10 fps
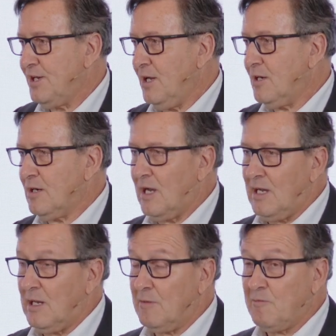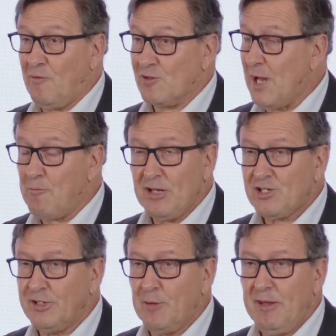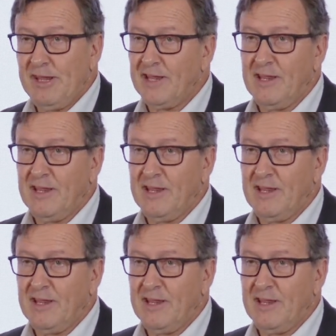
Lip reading: year, for some reason, the media